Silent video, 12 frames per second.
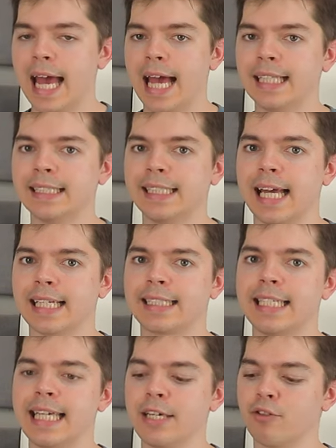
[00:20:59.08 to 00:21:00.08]

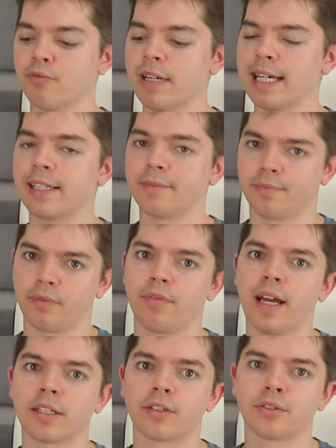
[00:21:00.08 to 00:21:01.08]
NZXT Grid
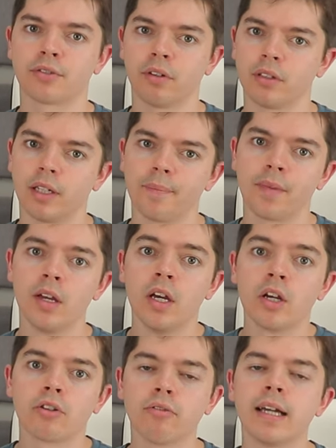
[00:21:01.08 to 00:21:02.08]
fan controller.
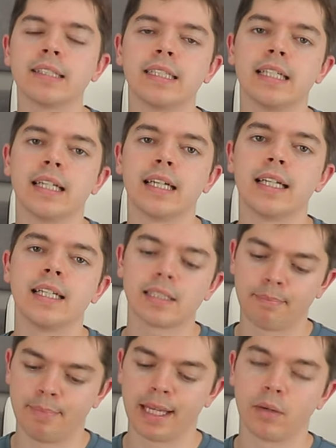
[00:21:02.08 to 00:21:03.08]
Granted, it is
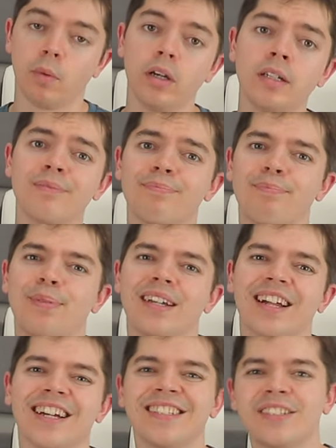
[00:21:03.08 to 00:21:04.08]
a big one,
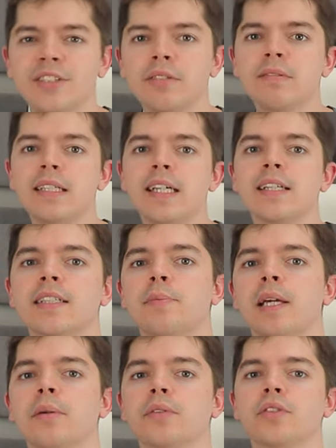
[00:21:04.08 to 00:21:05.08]
but I do need to
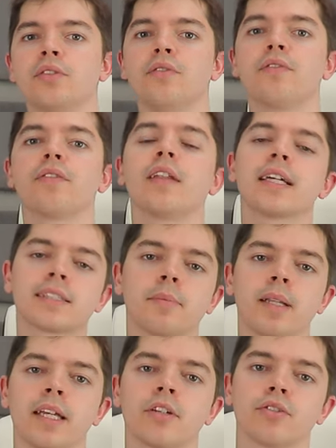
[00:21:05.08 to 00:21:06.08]
be able to
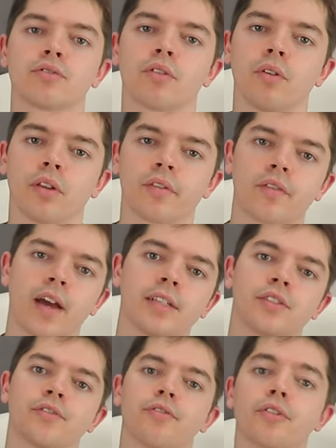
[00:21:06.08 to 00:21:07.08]
flexibly control the
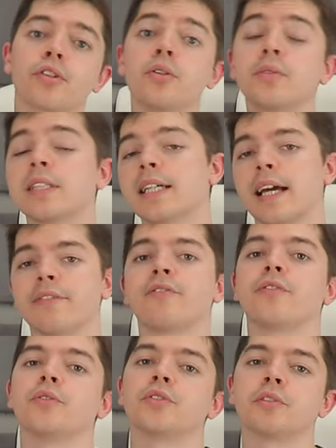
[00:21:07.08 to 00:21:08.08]
fans for acoustic and
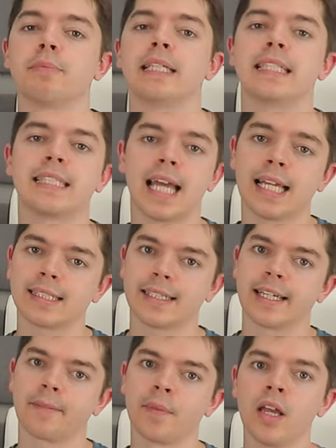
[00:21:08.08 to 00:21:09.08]
full speed
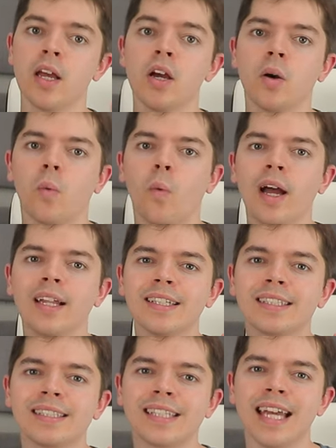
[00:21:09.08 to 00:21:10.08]
testing. When I
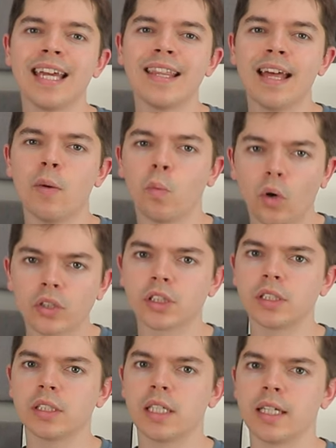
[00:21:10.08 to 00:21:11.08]
say there
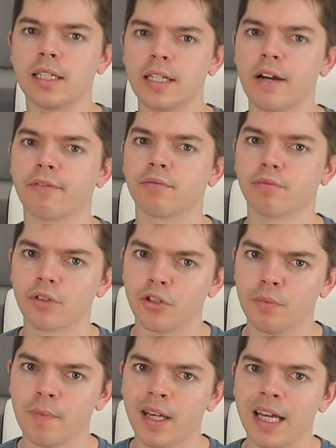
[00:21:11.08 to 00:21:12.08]
wasn't enough
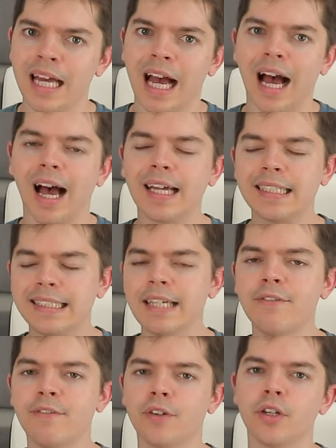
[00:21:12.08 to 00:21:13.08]
room, I
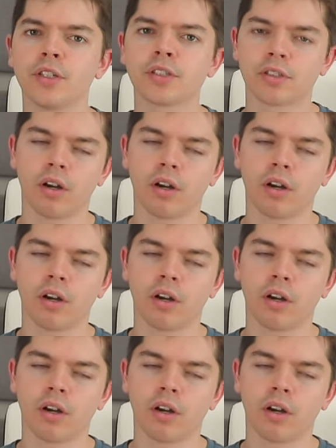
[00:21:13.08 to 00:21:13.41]
did first,